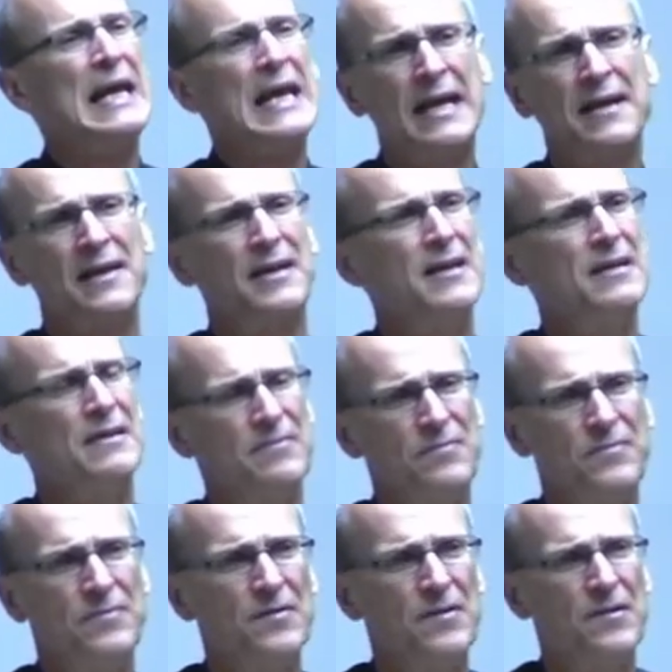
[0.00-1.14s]
inkling?
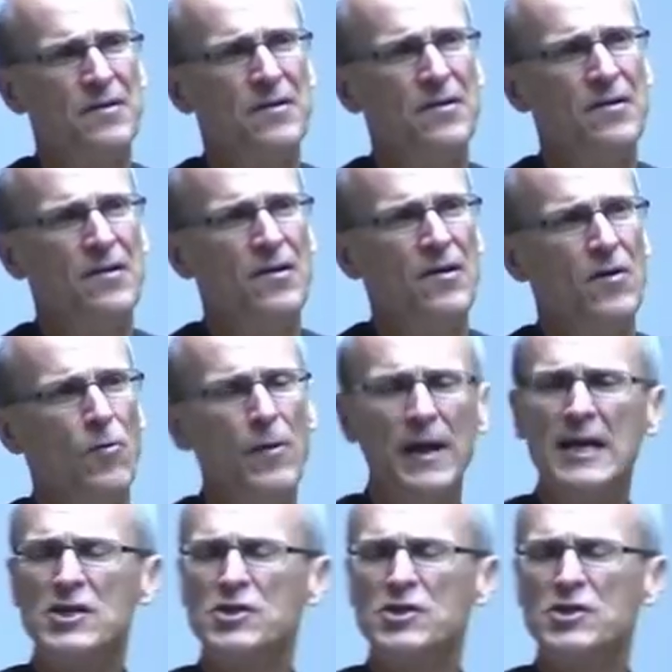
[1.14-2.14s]
When he's